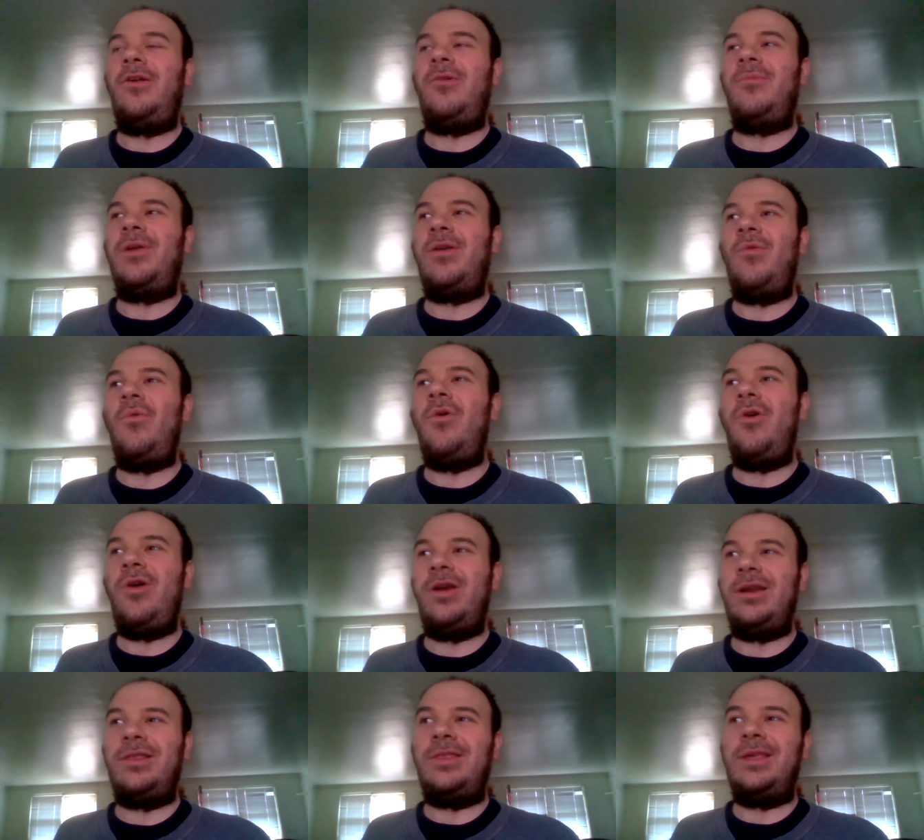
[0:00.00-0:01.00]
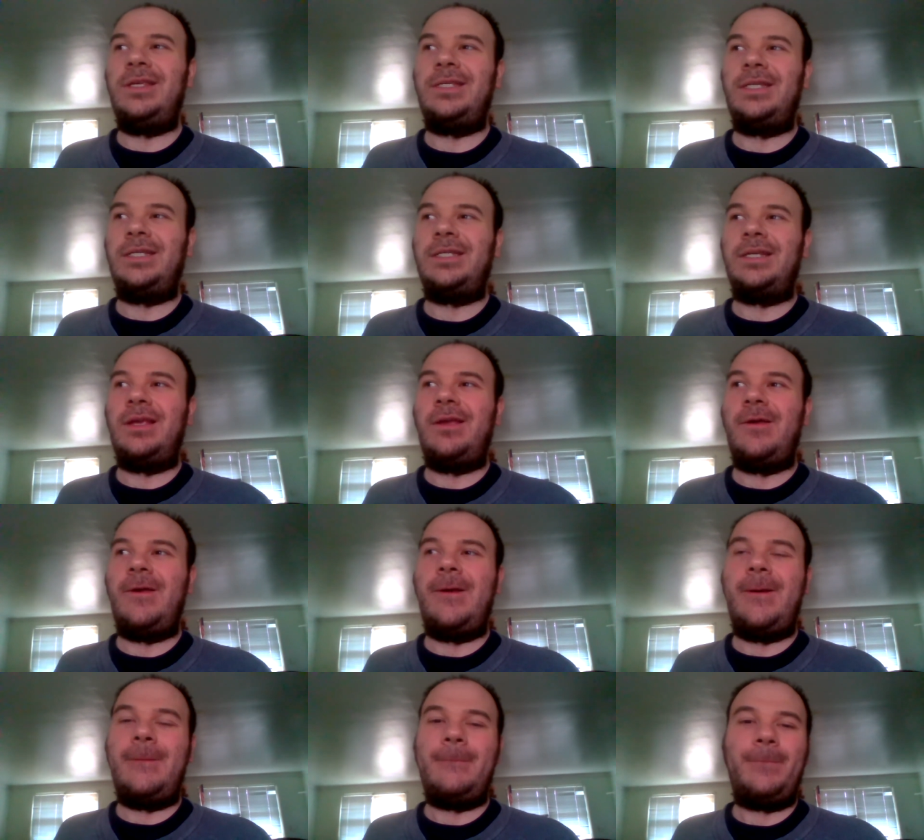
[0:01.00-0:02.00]
Oh my word, this is
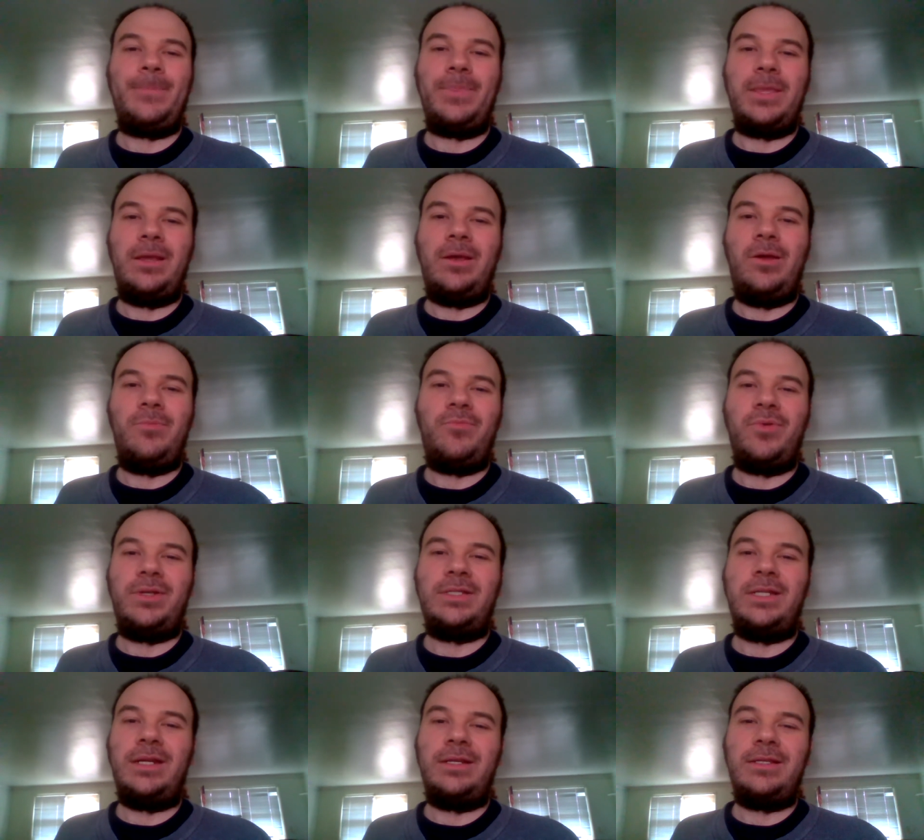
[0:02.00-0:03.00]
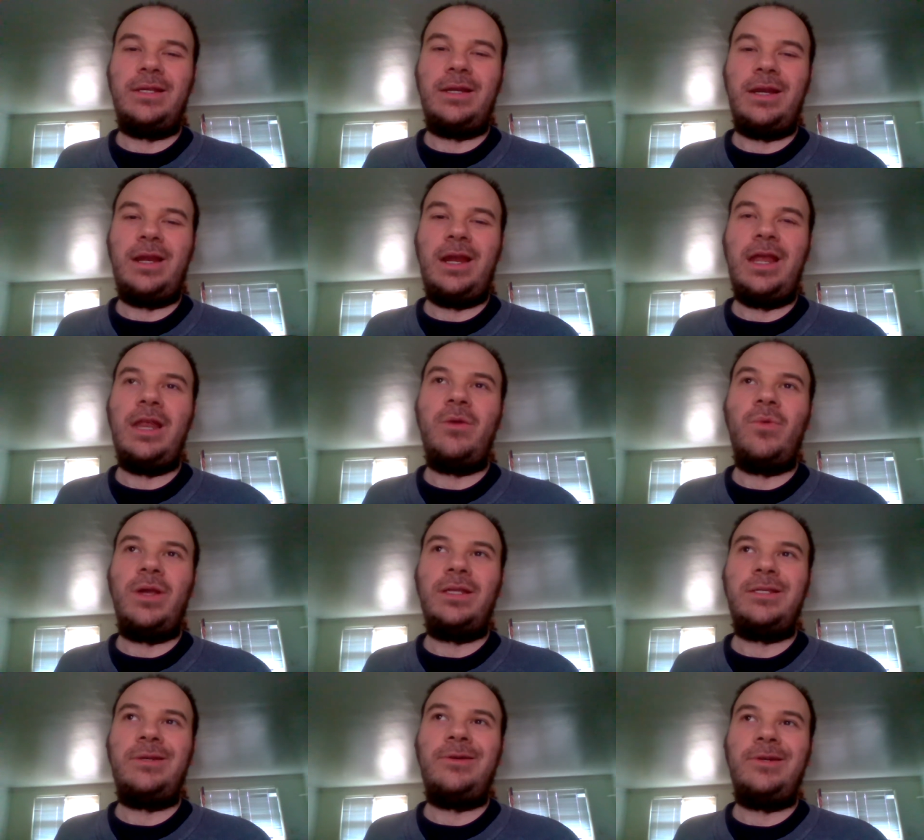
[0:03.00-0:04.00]
unprecedented. Anyway,
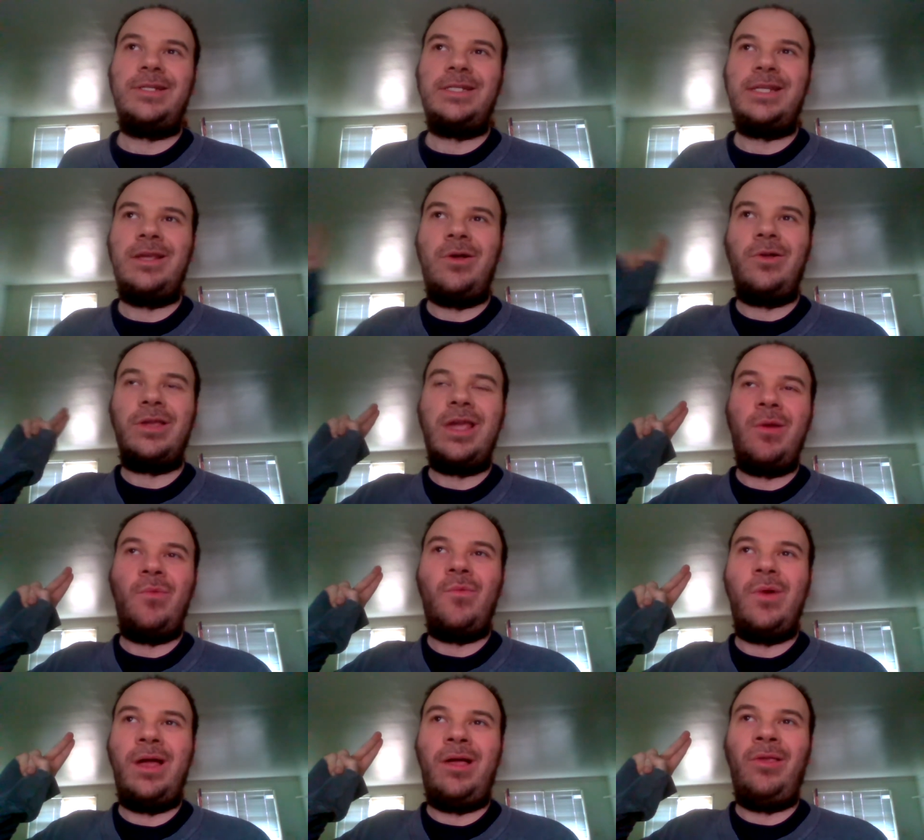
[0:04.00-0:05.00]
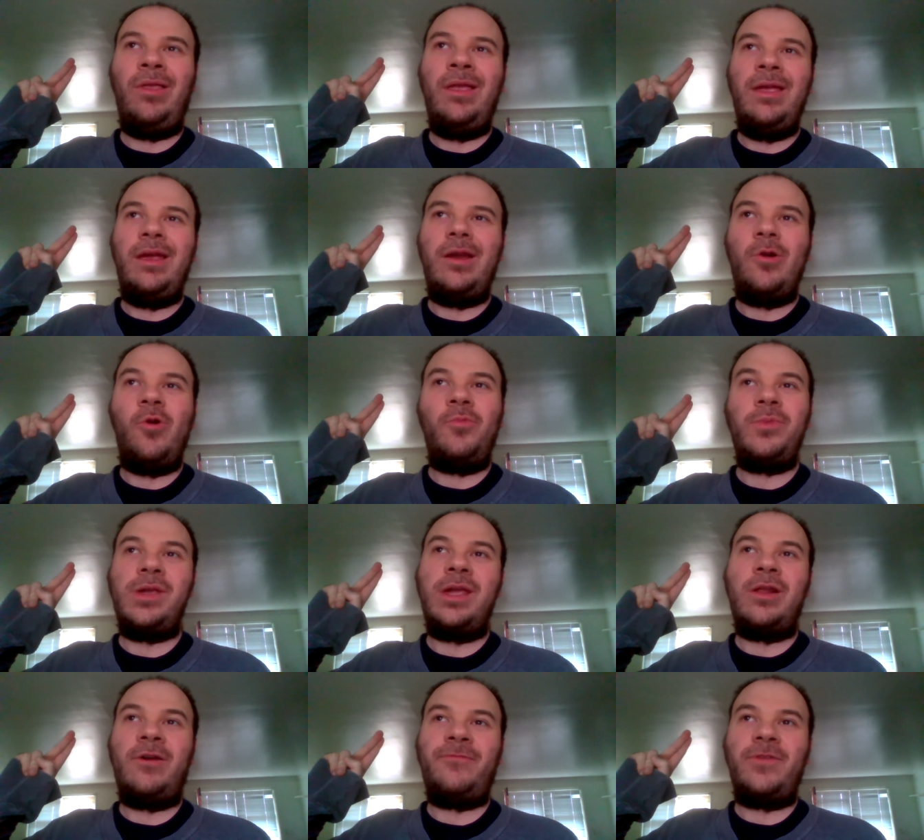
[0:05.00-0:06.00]
Terence Steele, get well and hope you
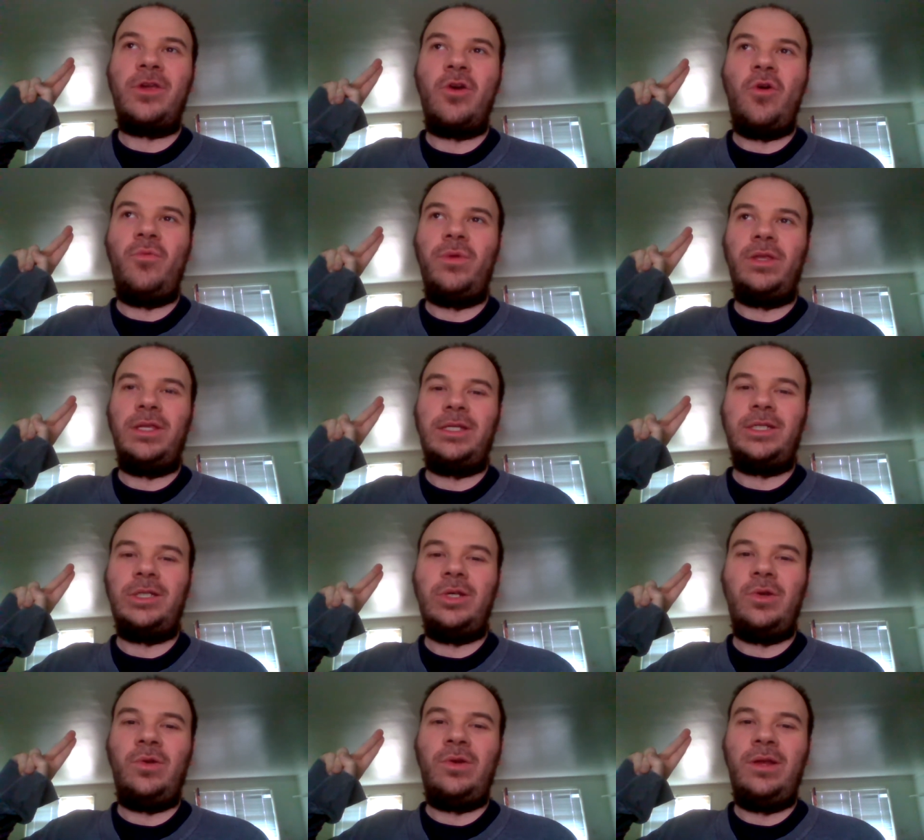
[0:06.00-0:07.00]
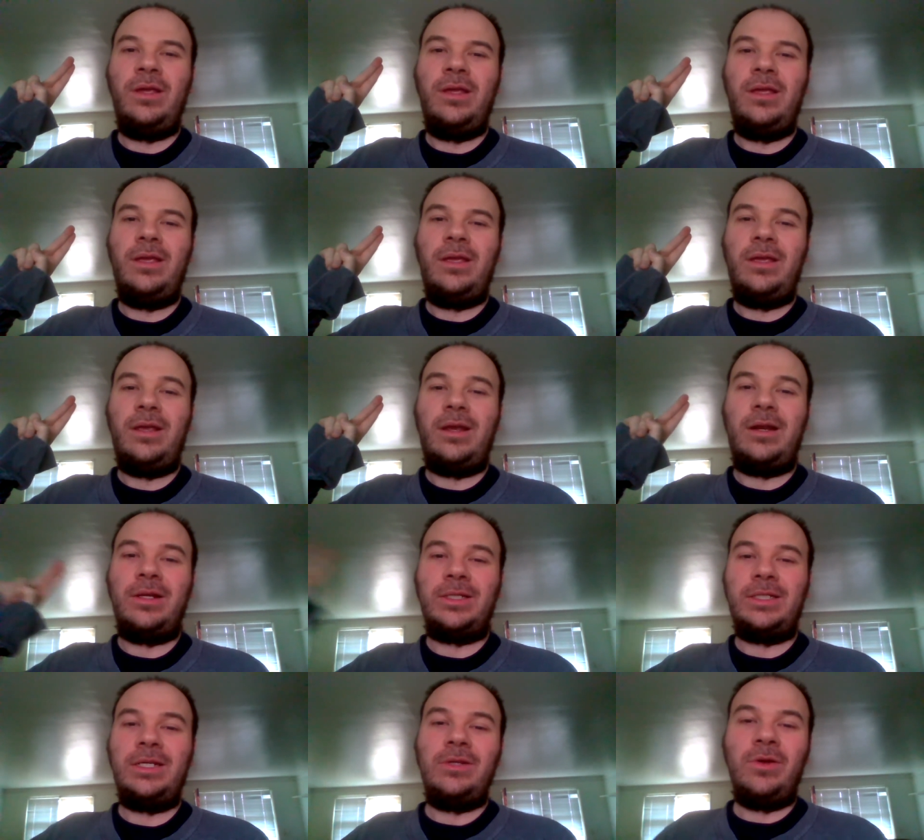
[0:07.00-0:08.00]
get off the COVID list soon and
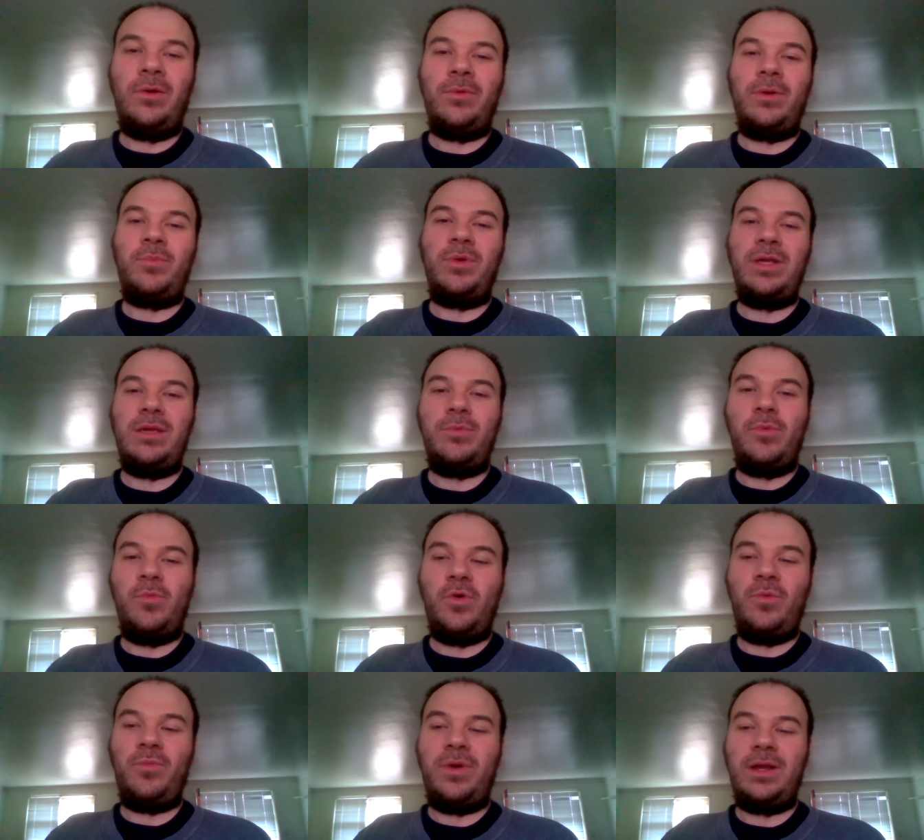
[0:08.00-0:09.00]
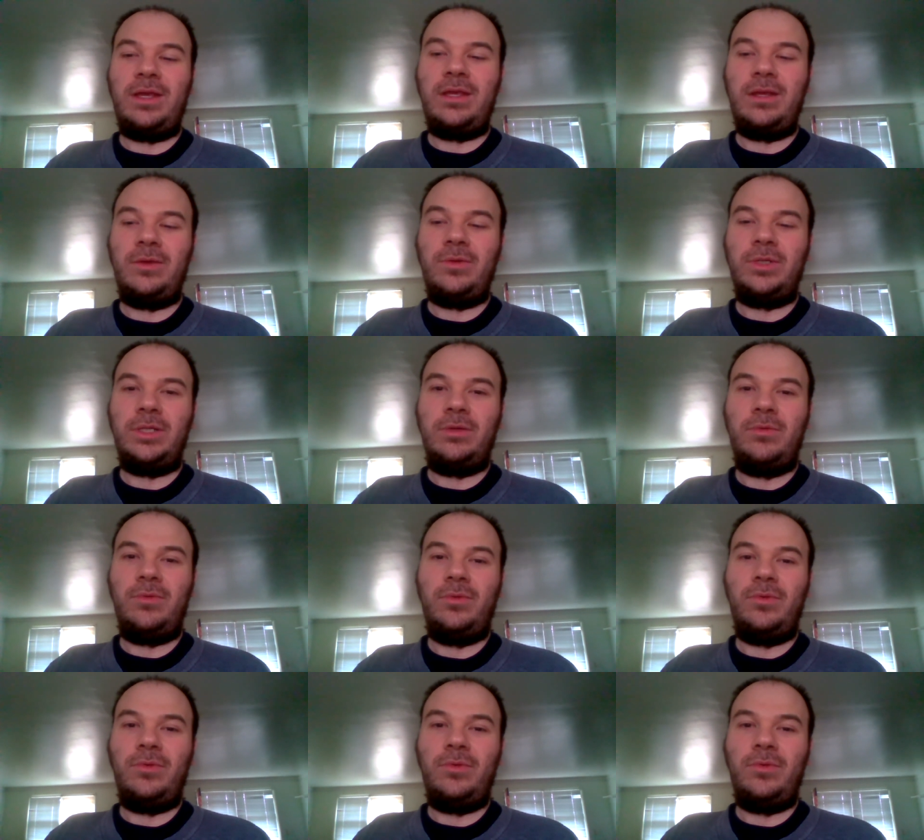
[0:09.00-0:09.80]
I'll see you all when I bring you even more breaking news.